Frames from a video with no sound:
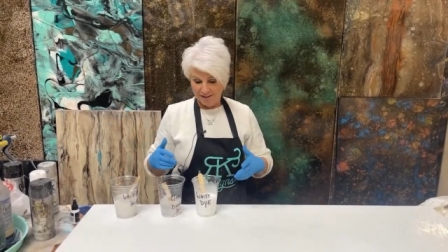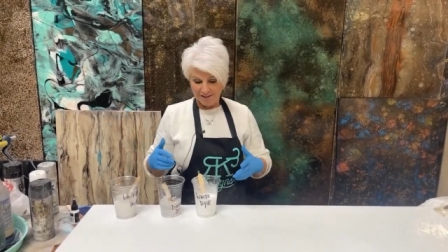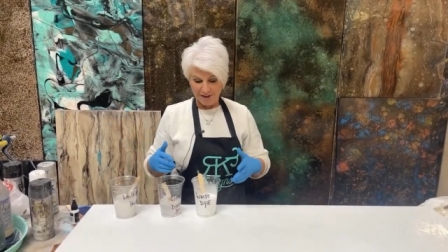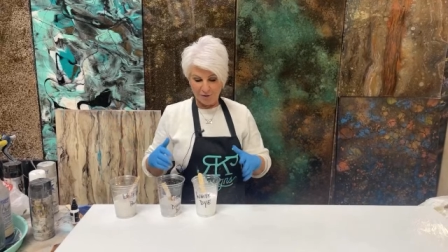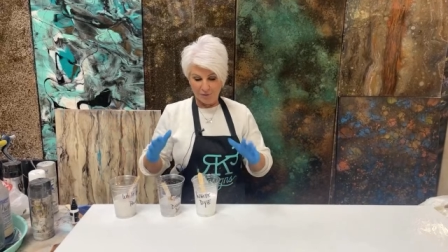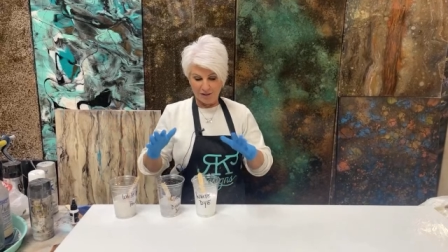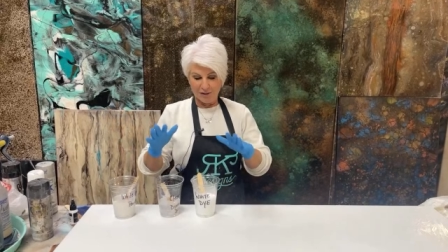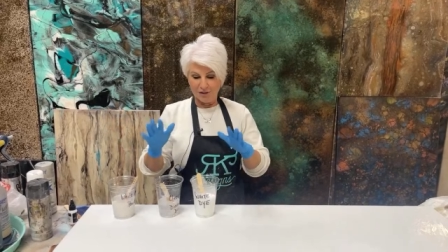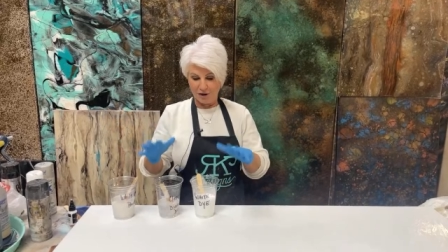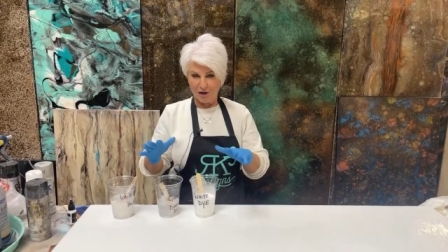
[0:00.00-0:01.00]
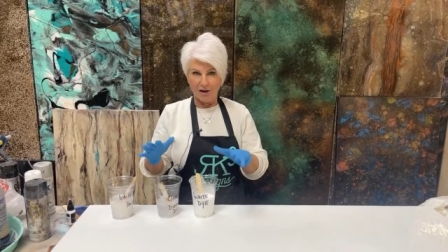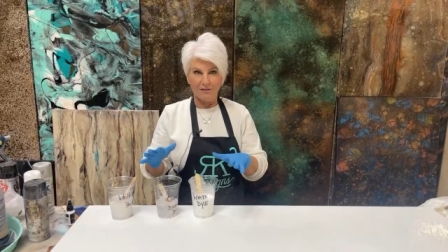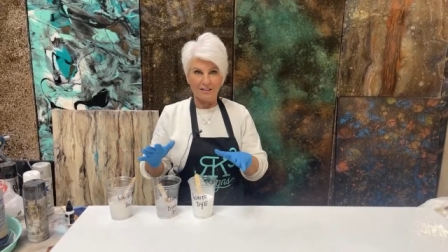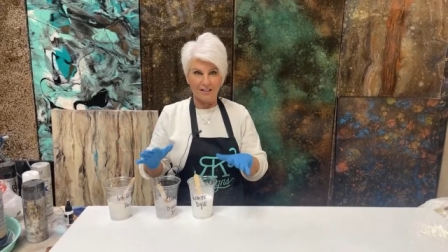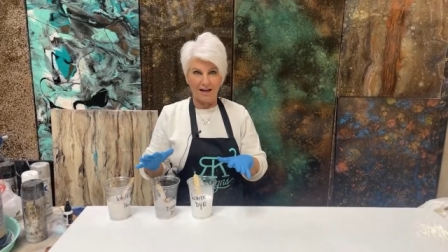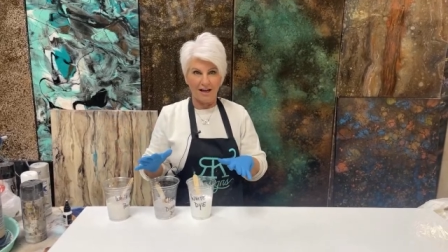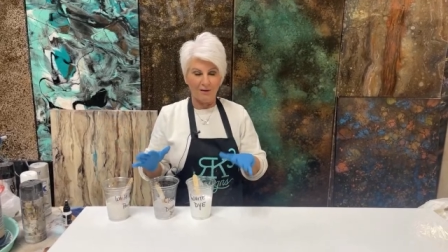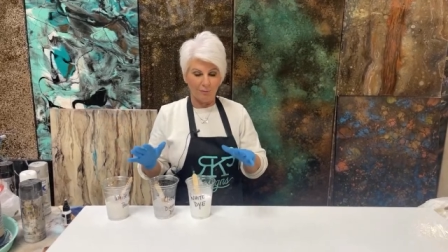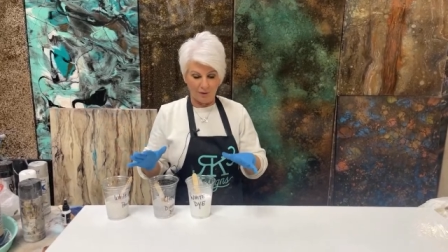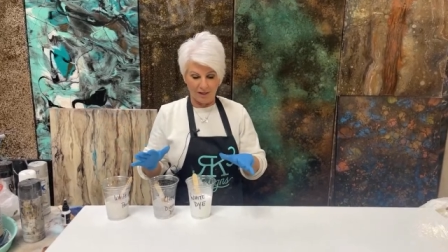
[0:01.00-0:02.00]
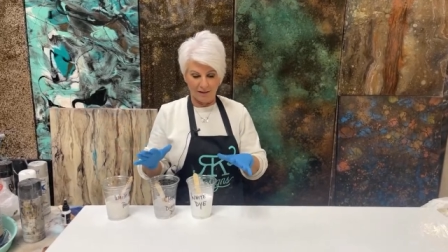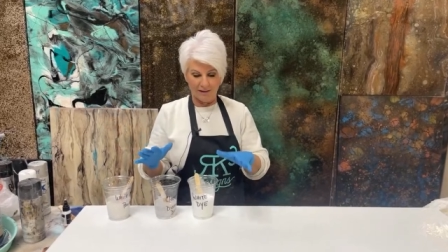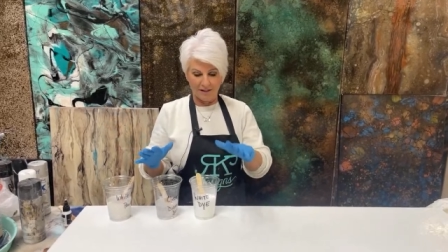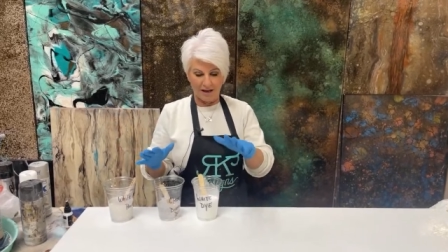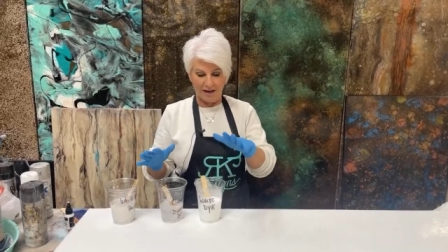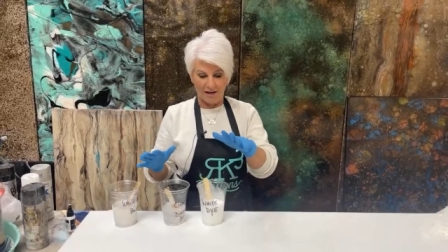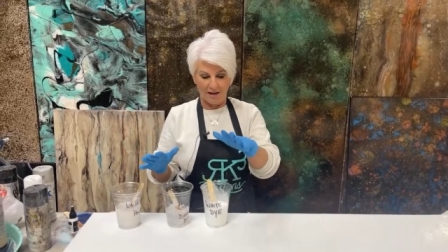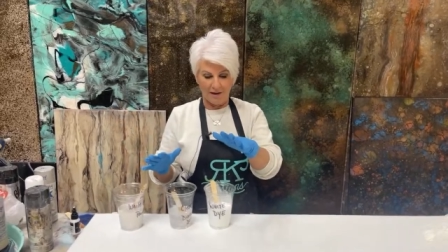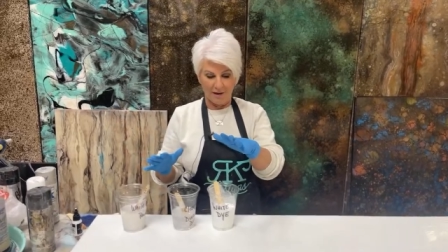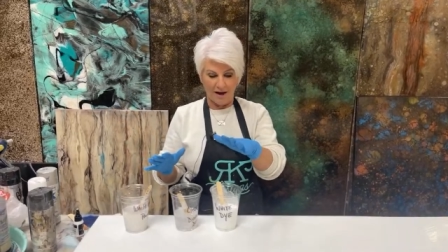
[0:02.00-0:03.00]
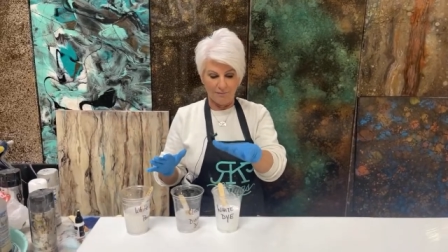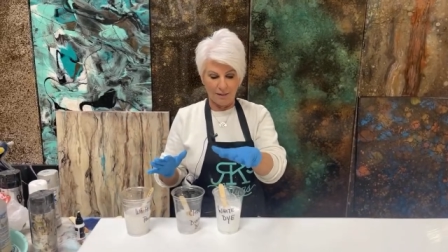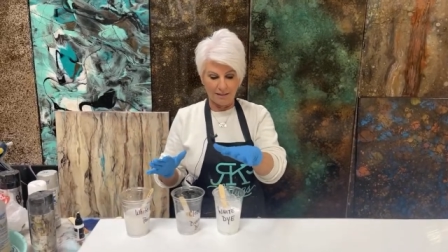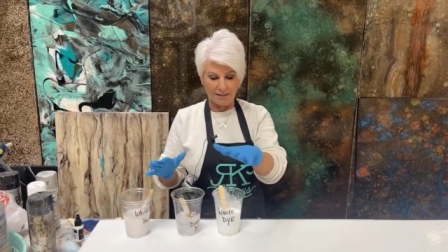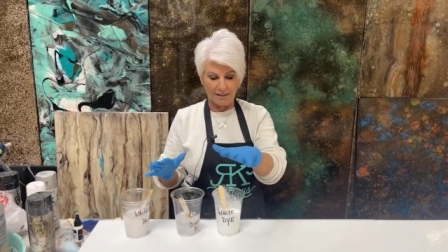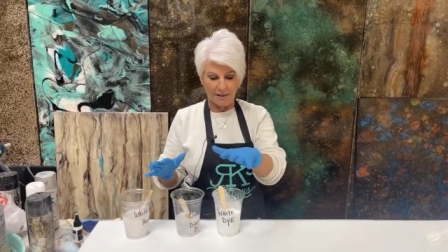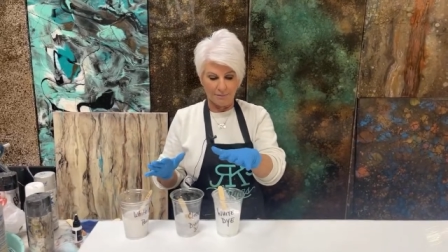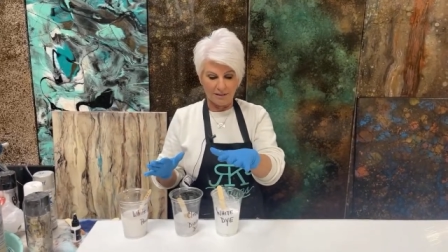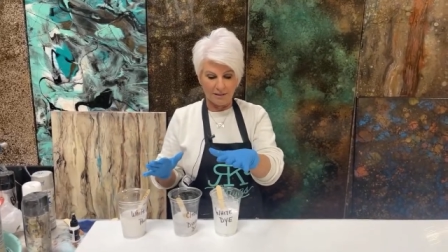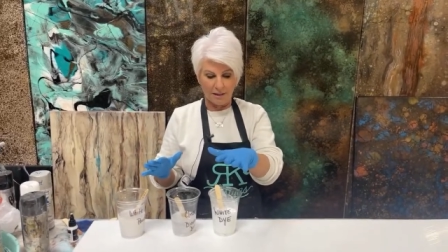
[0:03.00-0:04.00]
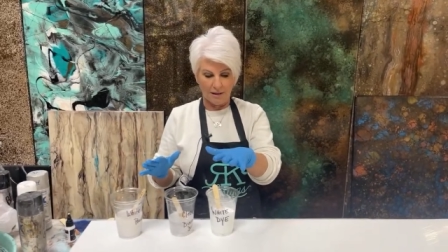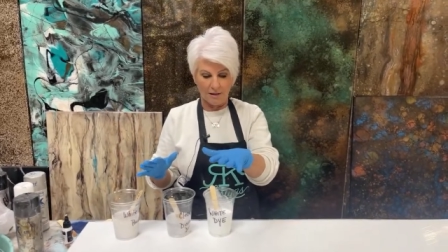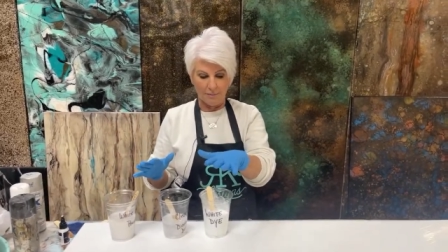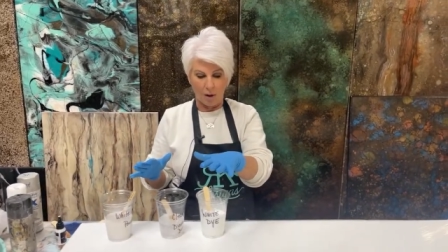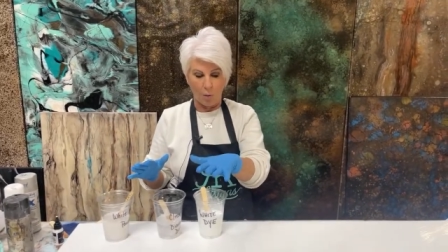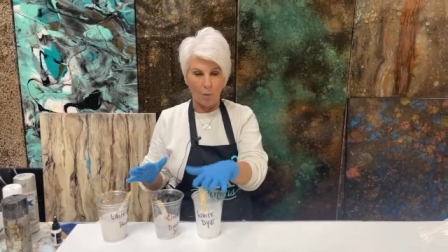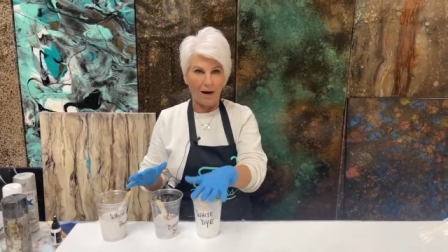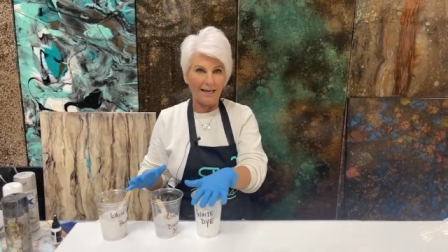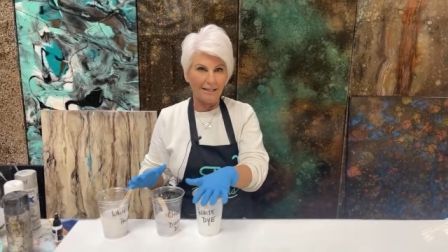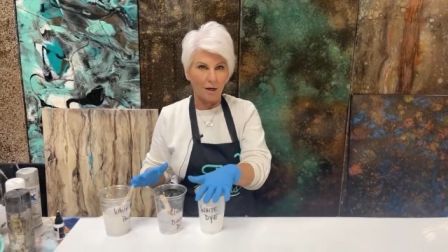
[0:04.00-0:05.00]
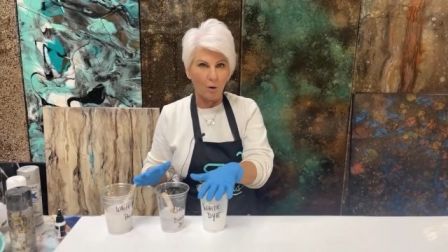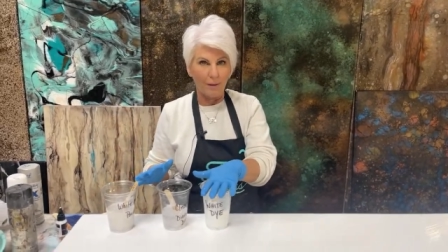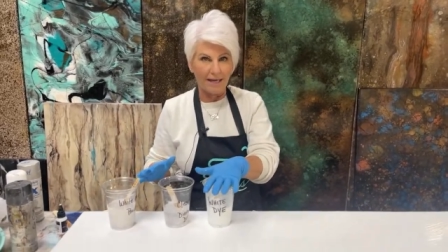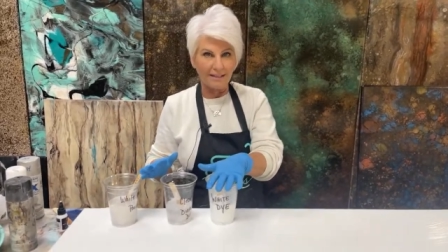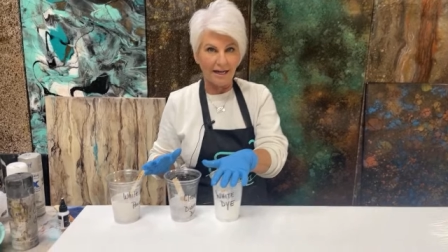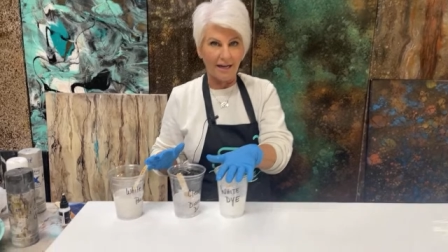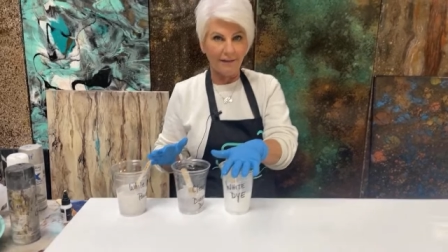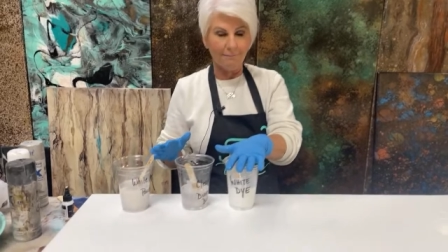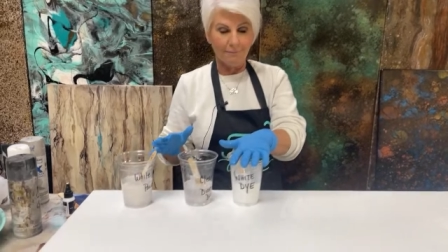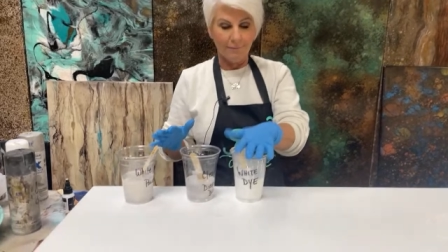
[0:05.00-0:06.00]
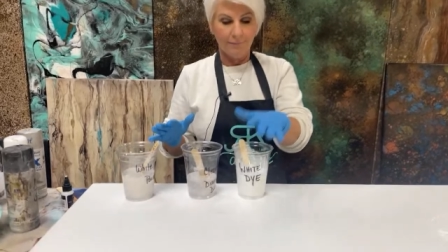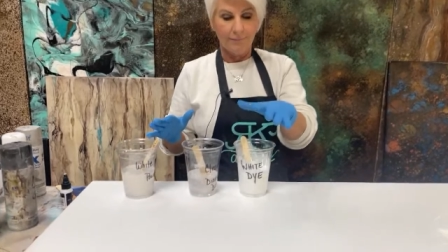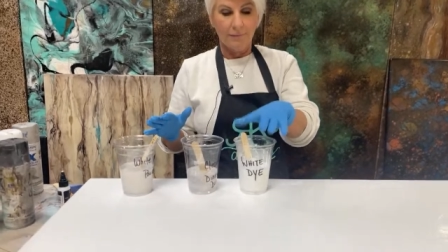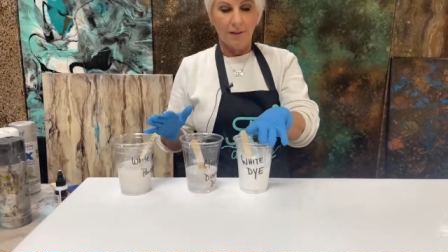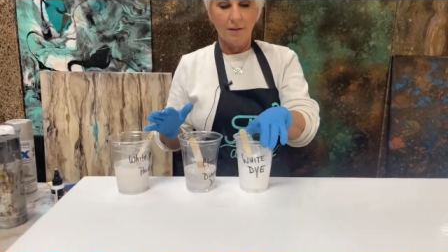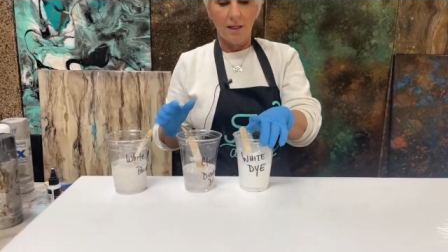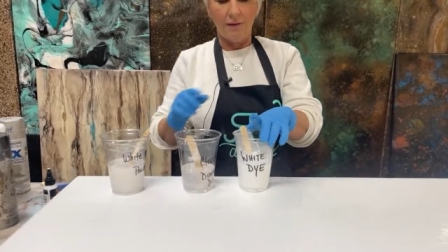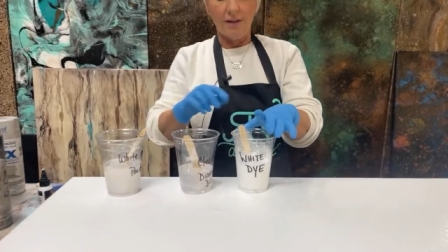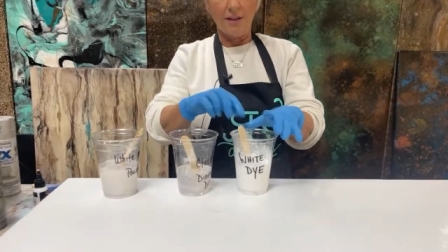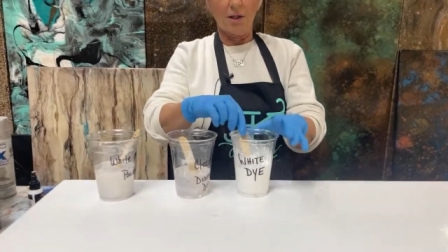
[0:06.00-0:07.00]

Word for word: So we're going to start off tonight with, uh, I've mixed up some white opaque dye. And this is